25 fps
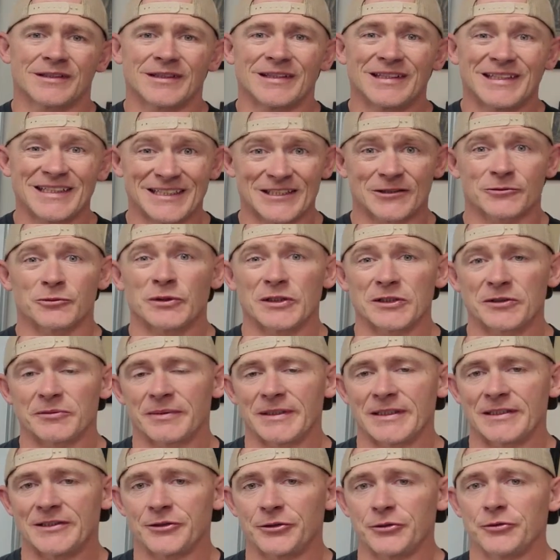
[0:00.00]
This week will
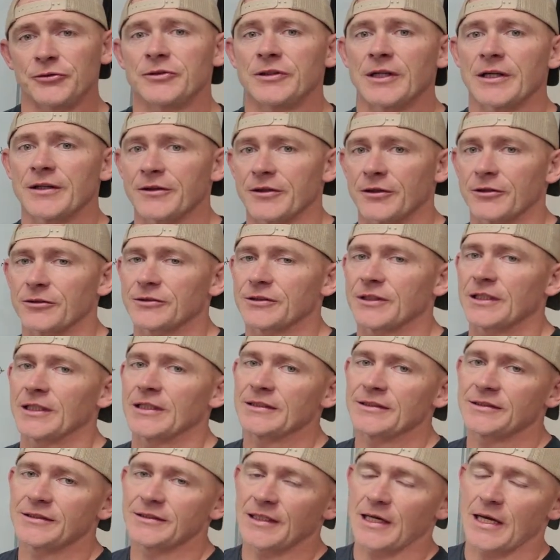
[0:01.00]
be Tuesday, Thursday,
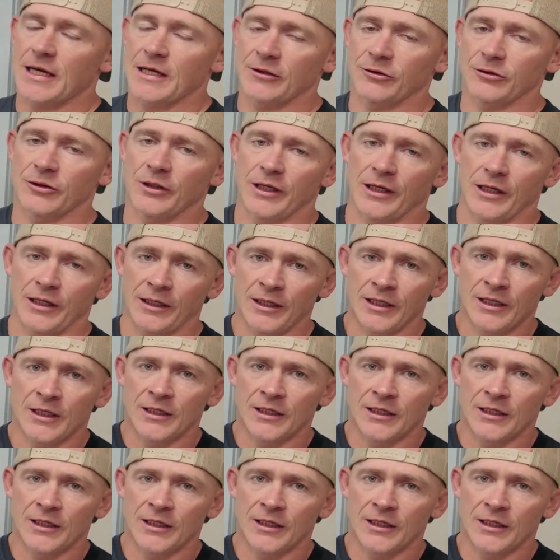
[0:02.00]
Saturday.